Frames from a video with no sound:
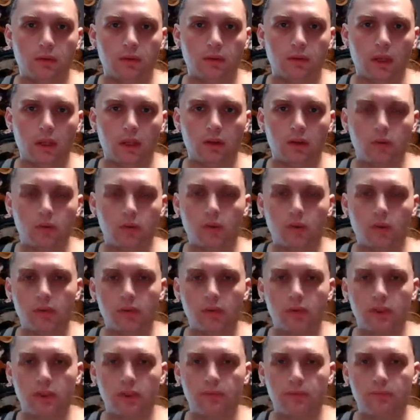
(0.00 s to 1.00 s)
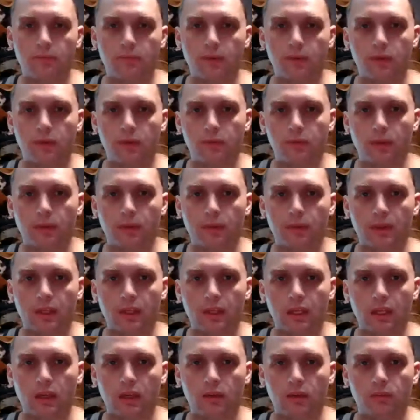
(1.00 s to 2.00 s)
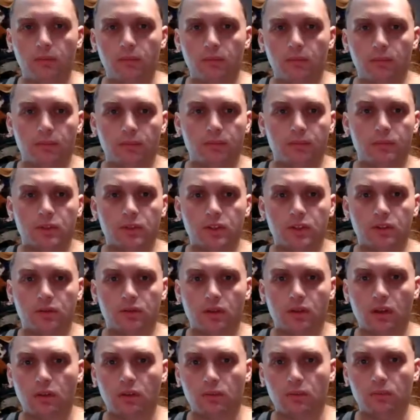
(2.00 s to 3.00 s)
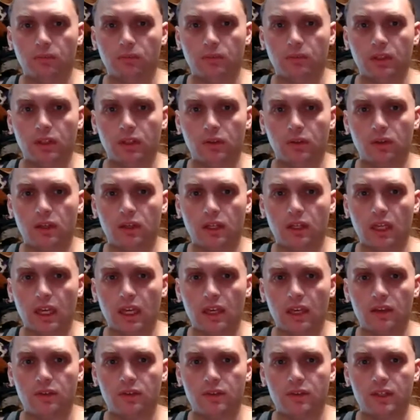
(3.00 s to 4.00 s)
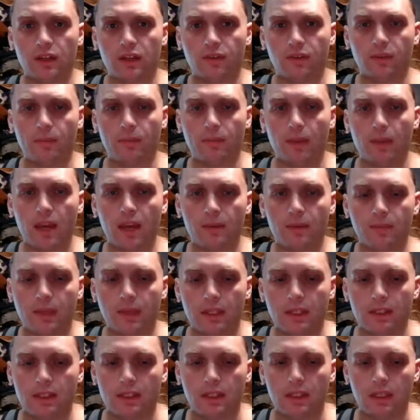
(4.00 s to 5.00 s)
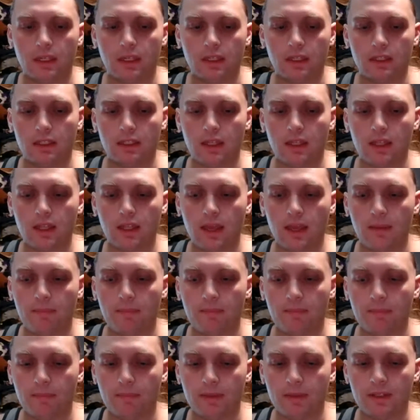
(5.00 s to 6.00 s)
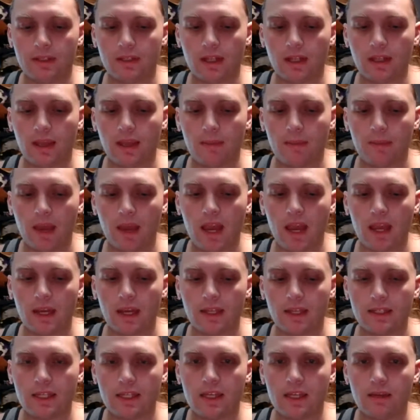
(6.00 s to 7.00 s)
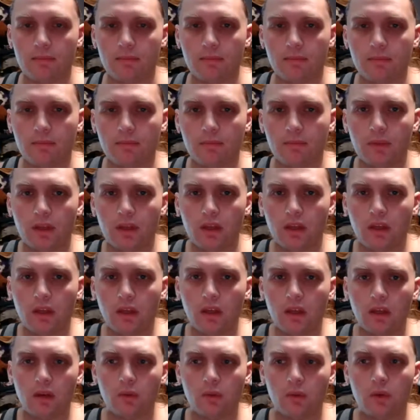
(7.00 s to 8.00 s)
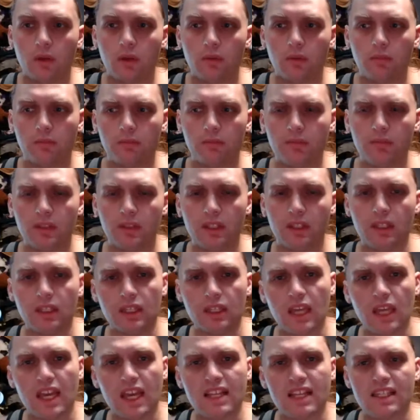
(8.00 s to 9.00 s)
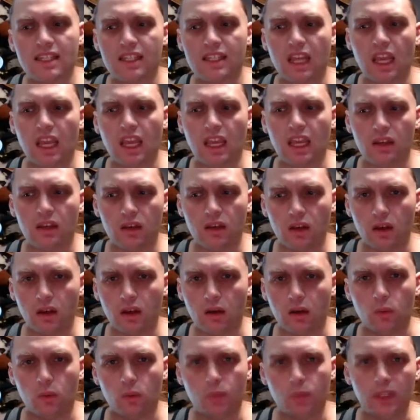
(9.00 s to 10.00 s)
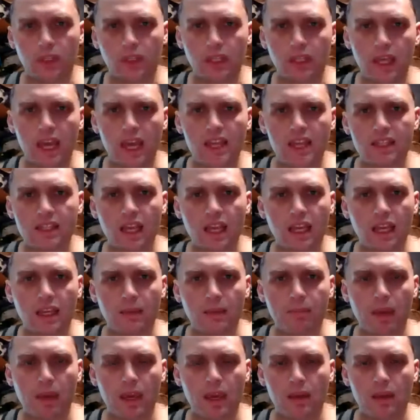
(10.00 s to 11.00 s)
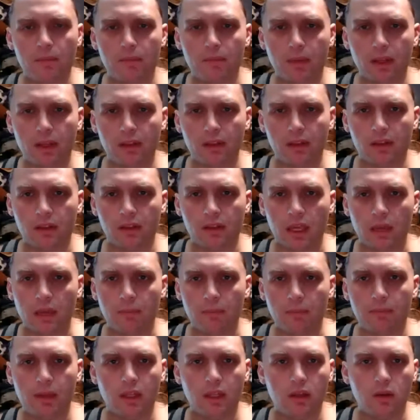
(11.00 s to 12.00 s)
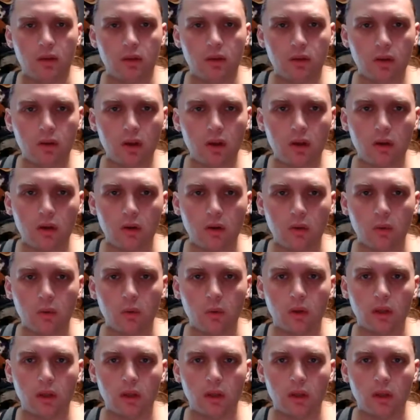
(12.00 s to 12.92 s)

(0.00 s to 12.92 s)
and you're wondering, and you might be thinking, Sharon, you can get yourself a Mac PC. It's not that bad, is it? Well, yes and no. Yes, I could pay it monthly, but no,